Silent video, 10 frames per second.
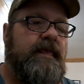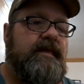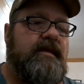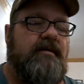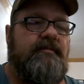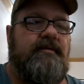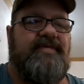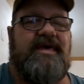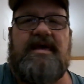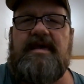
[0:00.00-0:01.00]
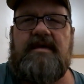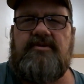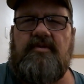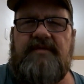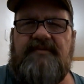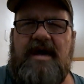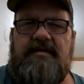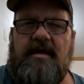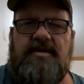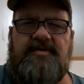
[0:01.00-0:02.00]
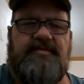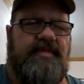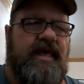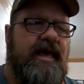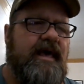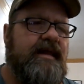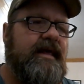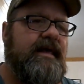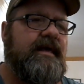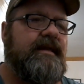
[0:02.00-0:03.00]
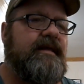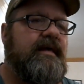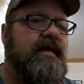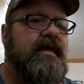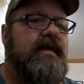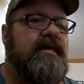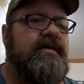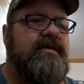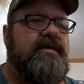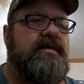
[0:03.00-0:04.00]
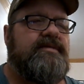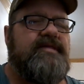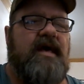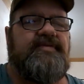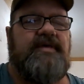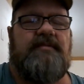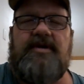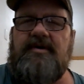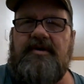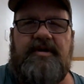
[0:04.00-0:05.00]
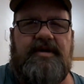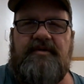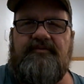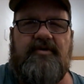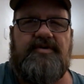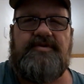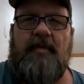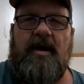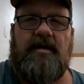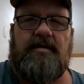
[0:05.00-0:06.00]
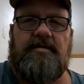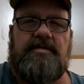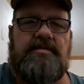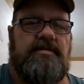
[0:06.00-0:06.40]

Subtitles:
know, I think I gave $25 for that, and it's not something you're going to do for a small